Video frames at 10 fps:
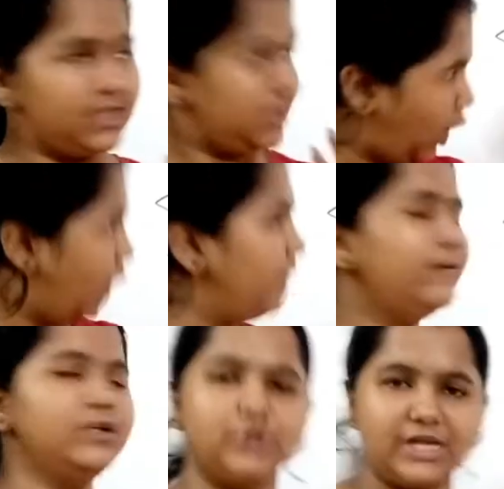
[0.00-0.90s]
all for
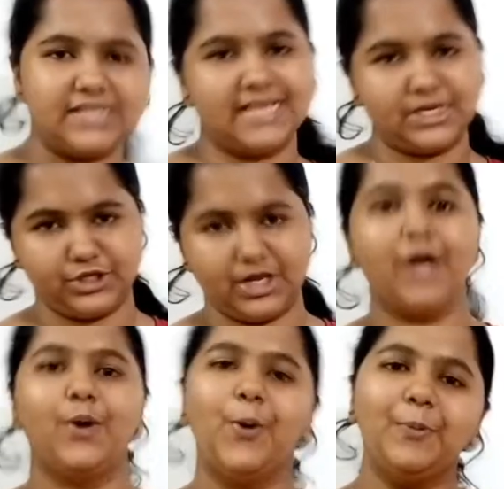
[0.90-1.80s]
today's session. I
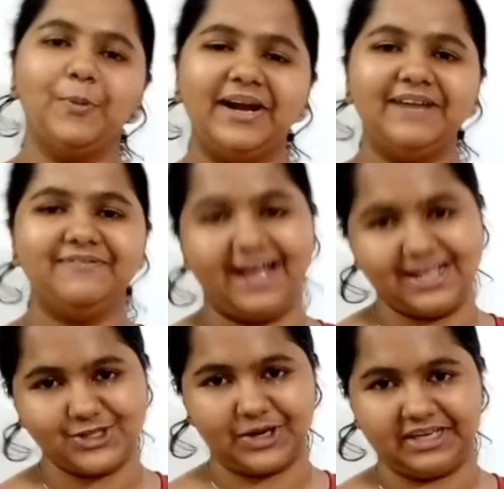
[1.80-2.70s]
hope you might have
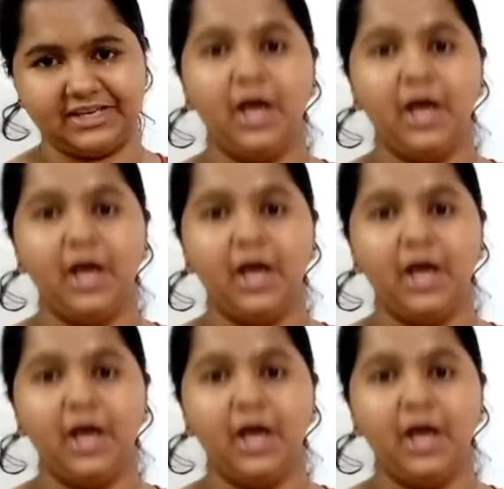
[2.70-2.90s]
enjoyed it.